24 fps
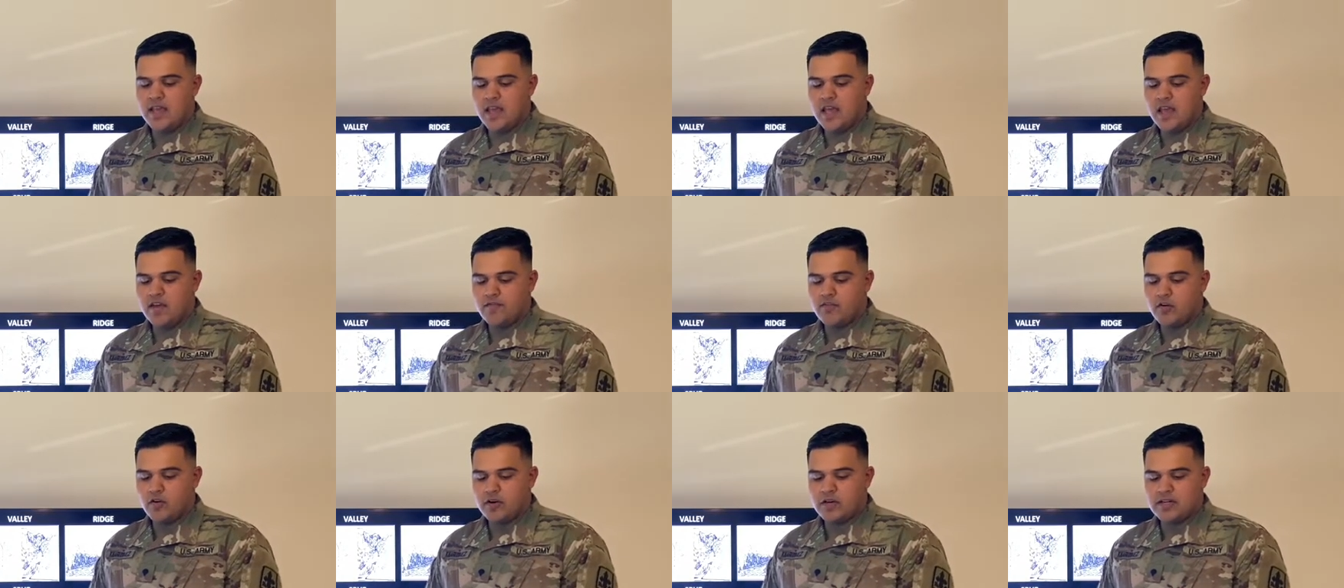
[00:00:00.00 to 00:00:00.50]

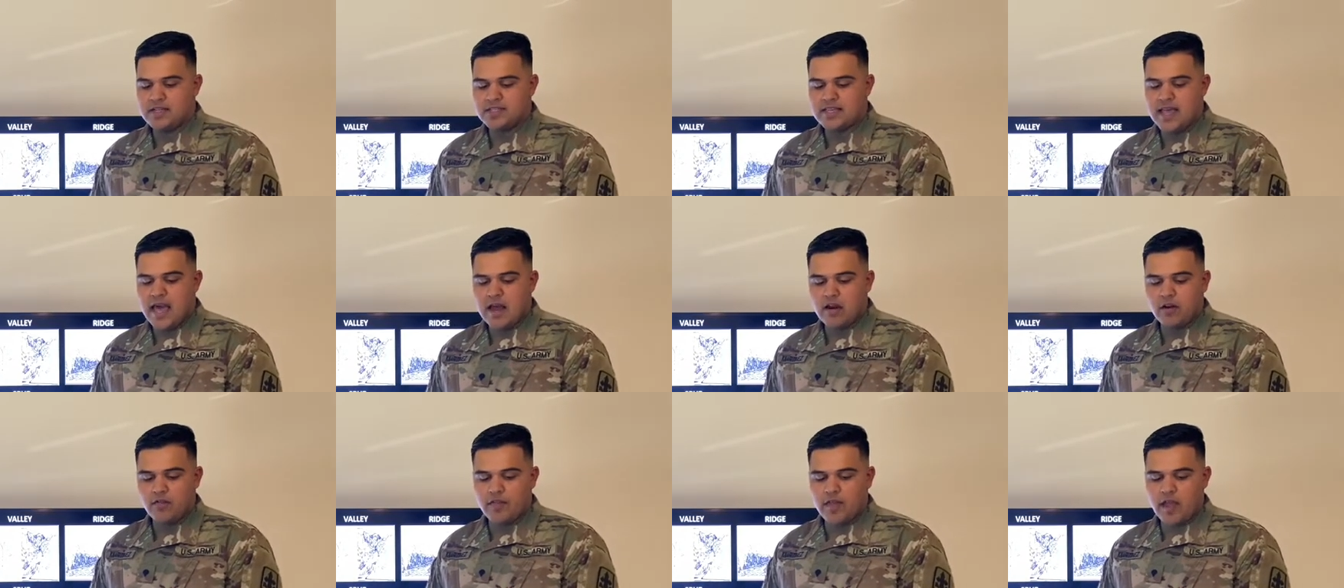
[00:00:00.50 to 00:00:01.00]
If you're in a
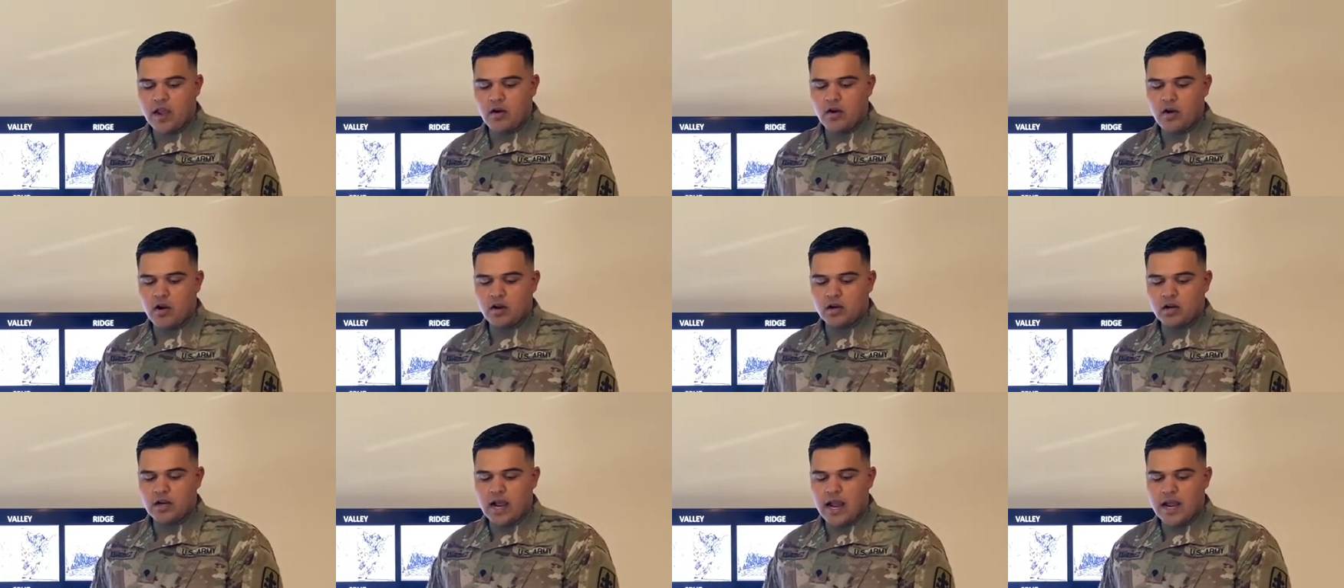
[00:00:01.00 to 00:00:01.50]
saddle, there
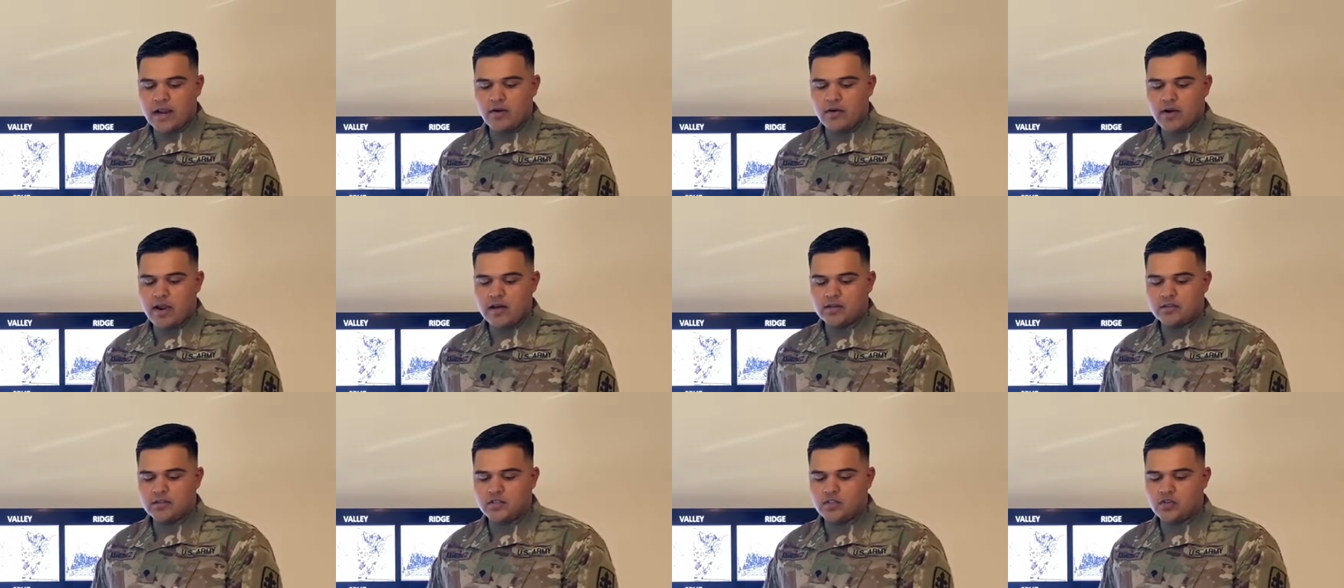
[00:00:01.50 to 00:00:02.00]
are high
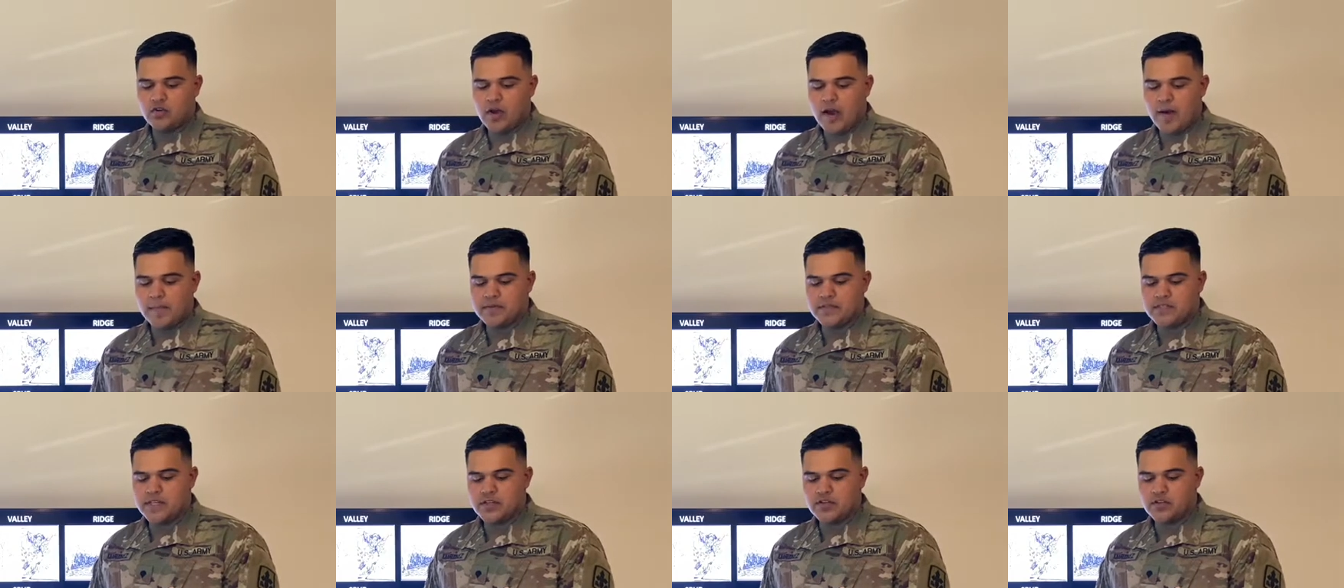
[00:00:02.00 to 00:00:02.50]
grounds, 2
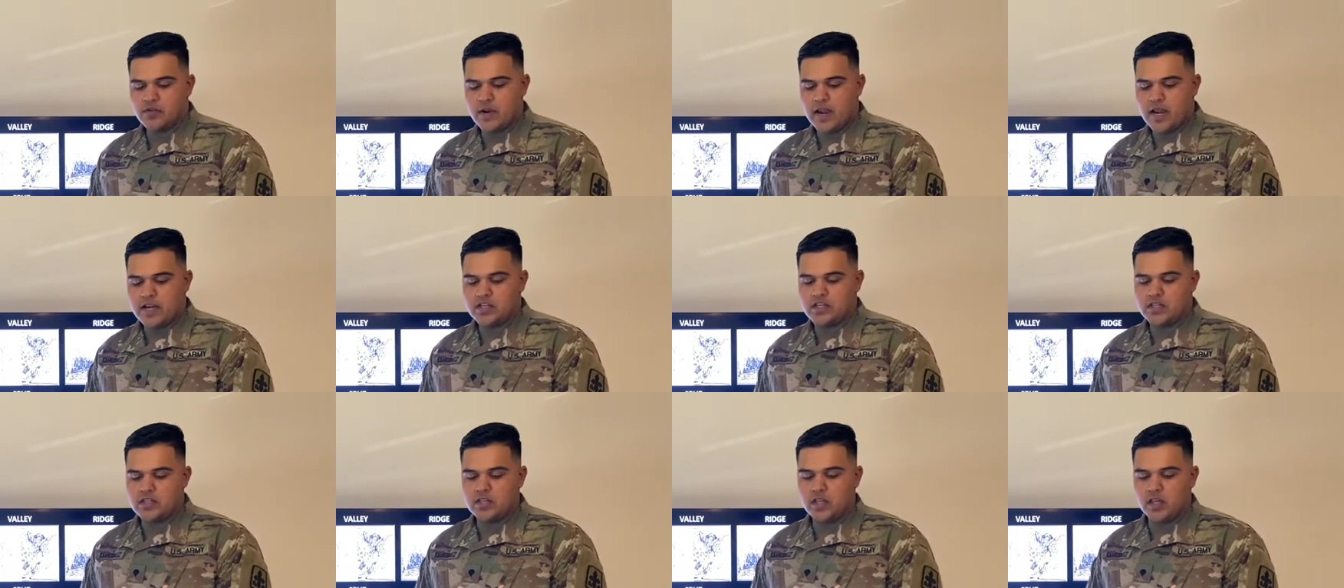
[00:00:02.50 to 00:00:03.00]
opposite
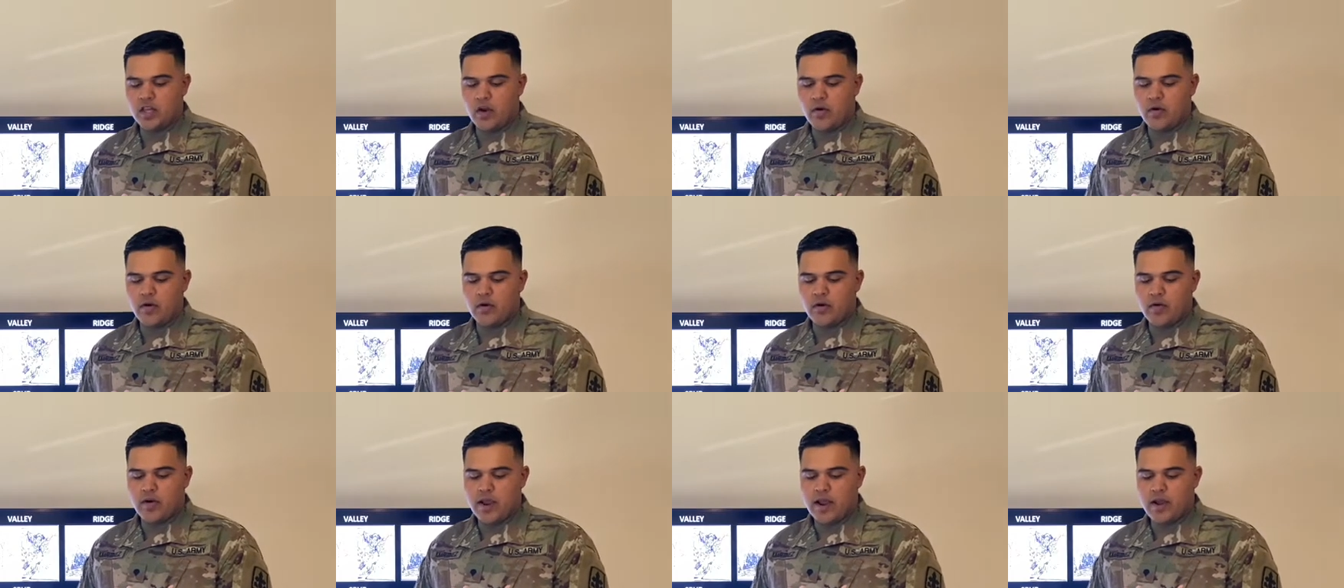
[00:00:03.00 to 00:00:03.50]
directions, the lower
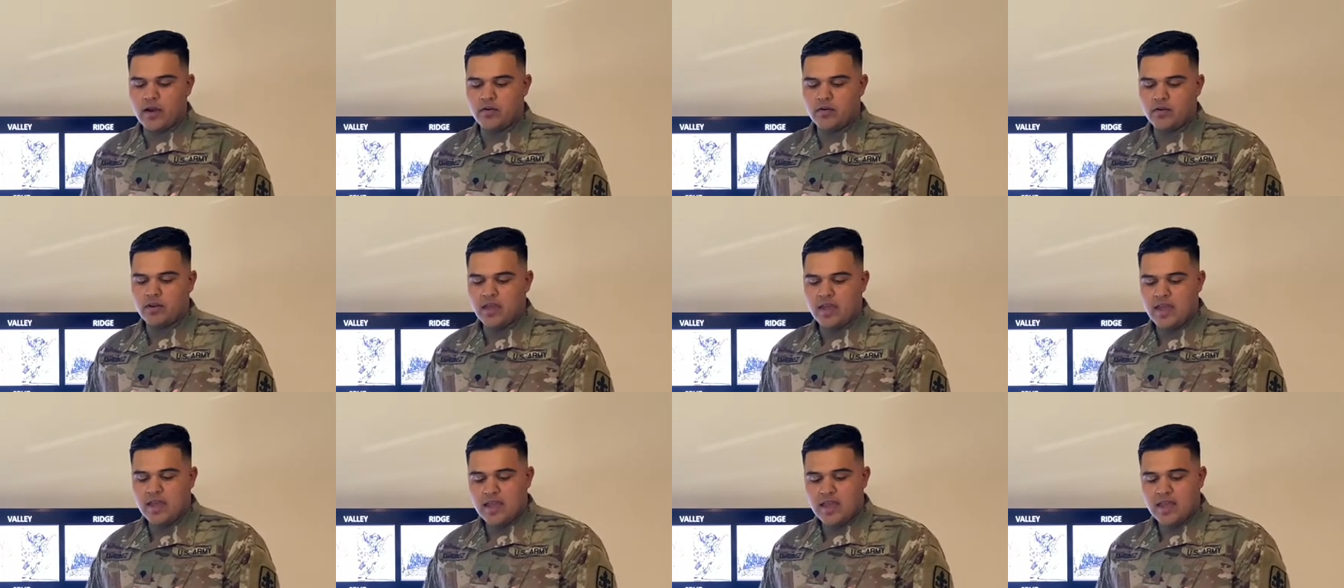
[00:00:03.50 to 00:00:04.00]
ground
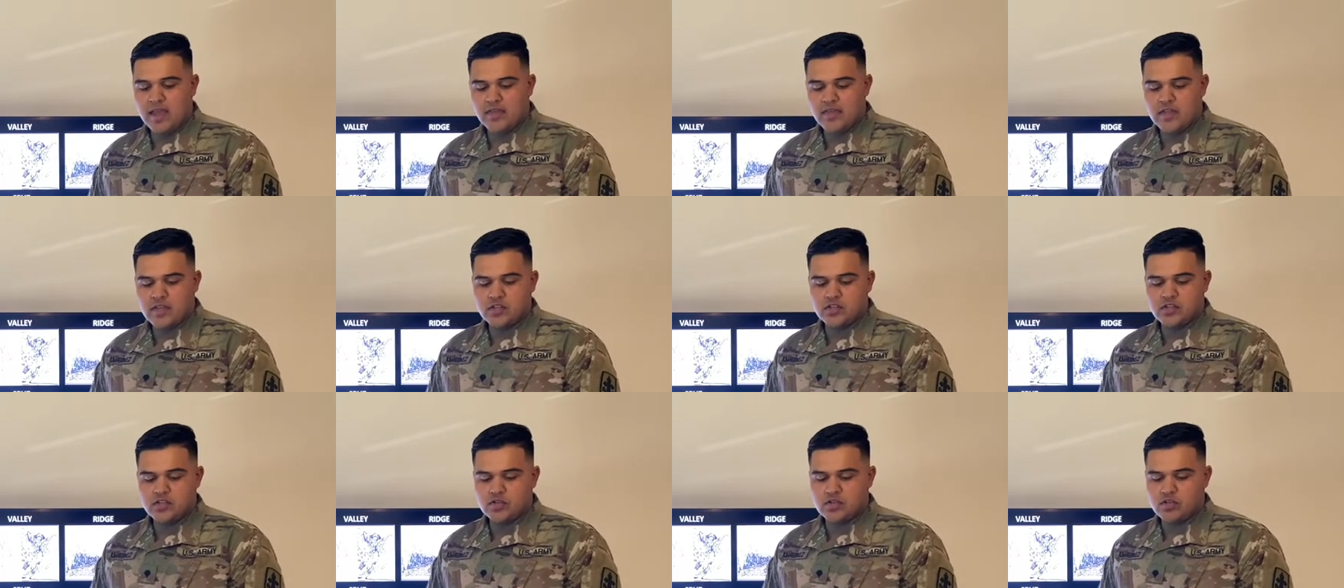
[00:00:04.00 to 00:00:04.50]
and the
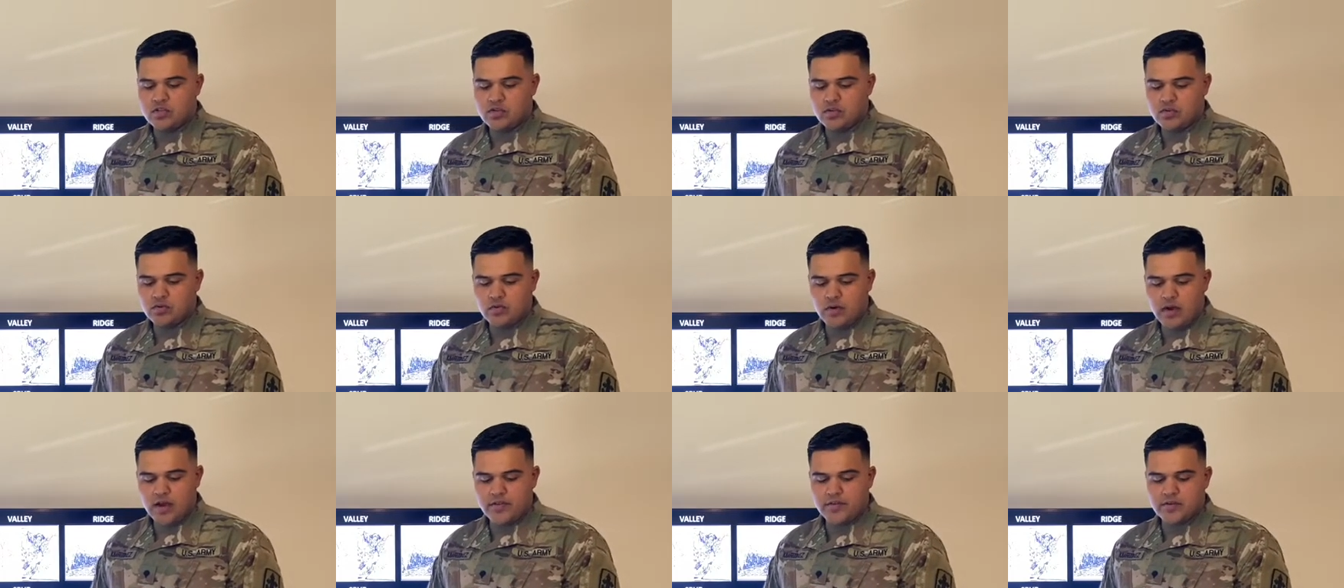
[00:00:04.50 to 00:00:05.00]

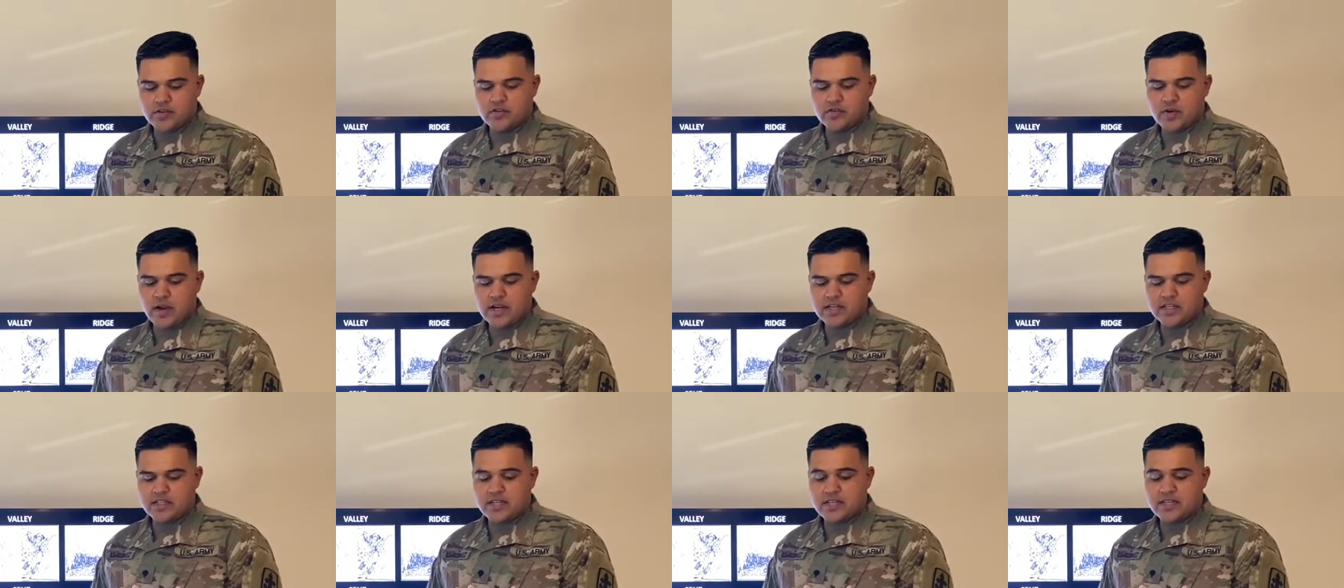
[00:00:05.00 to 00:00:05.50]
2 other directions.